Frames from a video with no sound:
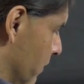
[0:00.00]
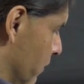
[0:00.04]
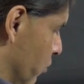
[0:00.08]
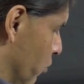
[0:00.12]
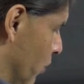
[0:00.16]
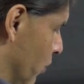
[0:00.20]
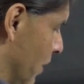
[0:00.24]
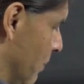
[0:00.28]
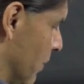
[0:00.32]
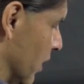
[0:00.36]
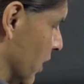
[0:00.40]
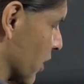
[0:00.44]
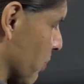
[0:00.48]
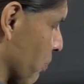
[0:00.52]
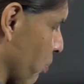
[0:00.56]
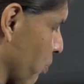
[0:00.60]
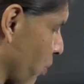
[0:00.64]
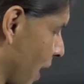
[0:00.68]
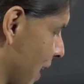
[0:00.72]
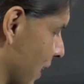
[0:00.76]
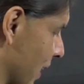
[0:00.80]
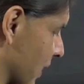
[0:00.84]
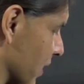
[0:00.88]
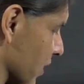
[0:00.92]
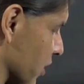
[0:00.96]
We must
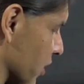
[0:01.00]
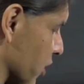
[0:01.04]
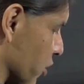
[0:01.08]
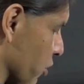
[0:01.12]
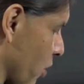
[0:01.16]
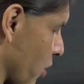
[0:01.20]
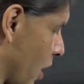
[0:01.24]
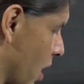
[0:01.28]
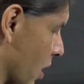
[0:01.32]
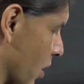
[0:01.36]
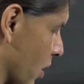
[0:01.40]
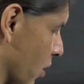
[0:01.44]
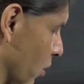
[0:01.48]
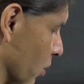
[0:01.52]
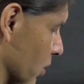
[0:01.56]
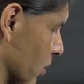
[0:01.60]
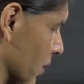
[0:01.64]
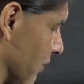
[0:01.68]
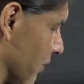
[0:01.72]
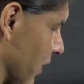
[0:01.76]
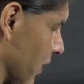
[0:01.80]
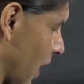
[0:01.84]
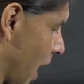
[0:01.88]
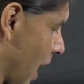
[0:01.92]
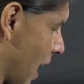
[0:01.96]
break the stronghold
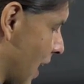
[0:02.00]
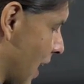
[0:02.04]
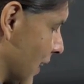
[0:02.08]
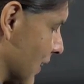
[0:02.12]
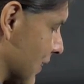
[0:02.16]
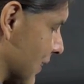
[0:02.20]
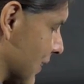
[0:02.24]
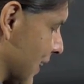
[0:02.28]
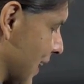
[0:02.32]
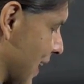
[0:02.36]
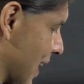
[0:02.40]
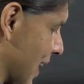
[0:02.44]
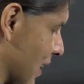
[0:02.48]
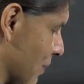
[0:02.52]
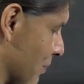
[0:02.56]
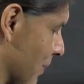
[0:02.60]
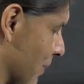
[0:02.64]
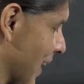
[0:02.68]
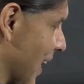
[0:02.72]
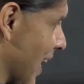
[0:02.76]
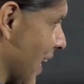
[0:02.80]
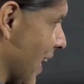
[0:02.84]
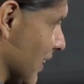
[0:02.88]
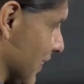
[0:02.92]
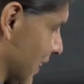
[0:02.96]
of lies the enemy
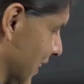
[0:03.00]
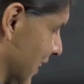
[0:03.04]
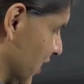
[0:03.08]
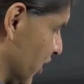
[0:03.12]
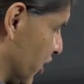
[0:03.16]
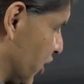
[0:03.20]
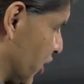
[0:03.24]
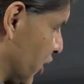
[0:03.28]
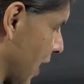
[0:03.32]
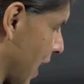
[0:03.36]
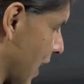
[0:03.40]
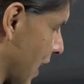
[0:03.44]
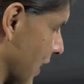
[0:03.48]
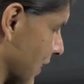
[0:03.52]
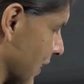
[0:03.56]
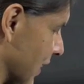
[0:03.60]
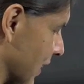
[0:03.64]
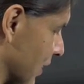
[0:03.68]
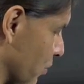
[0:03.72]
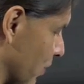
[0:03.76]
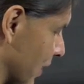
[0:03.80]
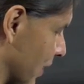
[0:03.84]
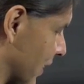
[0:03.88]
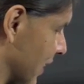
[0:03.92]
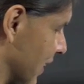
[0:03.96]
has injected
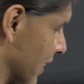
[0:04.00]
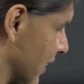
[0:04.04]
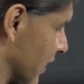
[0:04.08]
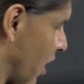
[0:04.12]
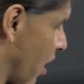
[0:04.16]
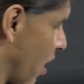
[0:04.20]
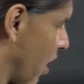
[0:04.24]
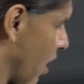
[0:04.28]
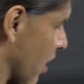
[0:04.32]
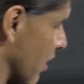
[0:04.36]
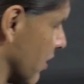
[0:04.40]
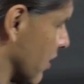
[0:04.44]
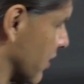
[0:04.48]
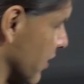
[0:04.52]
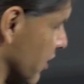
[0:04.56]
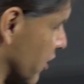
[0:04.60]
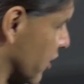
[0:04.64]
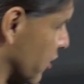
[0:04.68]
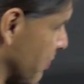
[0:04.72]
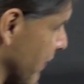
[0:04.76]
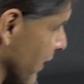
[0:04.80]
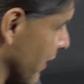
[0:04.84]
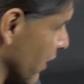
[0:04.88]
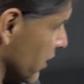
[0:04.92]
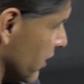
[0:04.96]
within the hearts and
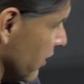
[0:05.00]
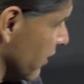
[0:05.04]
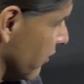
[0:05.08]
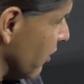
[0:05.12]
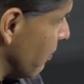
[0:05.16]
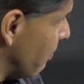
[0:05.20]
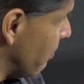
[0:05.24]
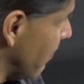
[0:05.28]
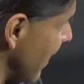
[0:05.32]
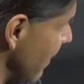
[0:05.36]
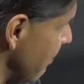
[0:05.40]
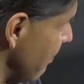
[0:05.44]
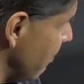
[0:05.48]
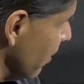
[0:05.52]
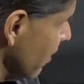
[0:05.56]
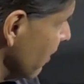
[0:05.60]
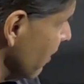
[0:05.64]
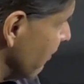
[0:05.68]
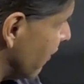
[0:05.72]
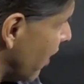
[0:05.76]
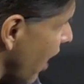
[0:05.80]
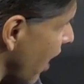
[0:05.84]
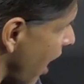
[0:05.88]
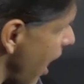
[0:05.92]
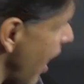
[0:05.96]
spirits of the people
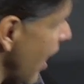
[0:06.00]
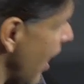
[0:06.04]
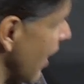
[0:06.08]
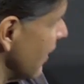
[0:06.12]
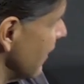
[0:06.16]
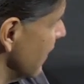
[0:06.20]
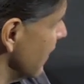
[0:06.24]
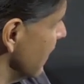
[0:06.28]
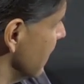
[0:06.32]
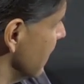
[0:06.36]
of God.